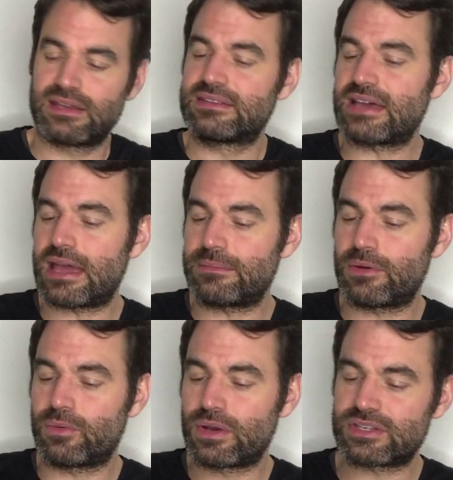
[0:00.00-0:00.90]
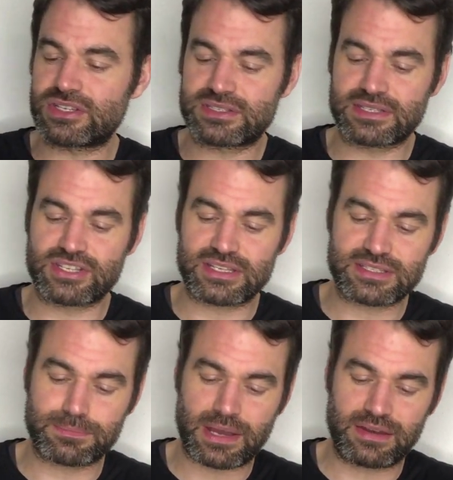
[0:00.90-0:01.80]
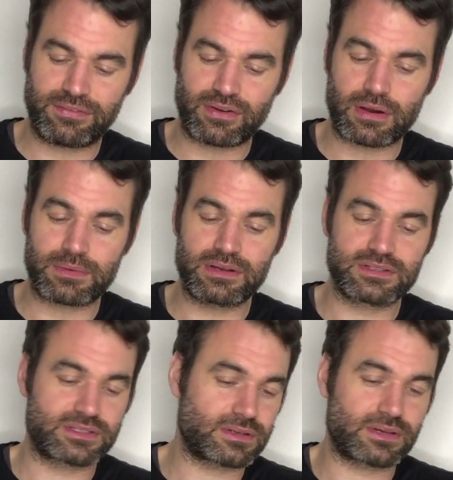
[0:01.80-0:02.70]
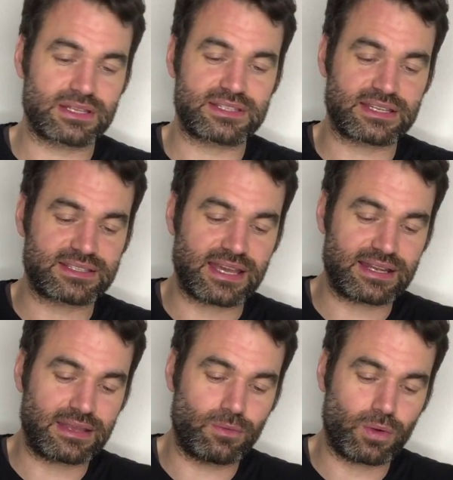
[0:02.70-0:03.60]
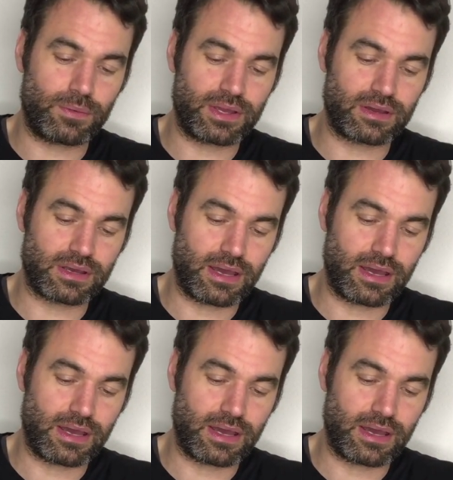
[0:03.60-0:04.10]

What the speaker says: time which is suggested by the farmer. So that's exactly what we're gonna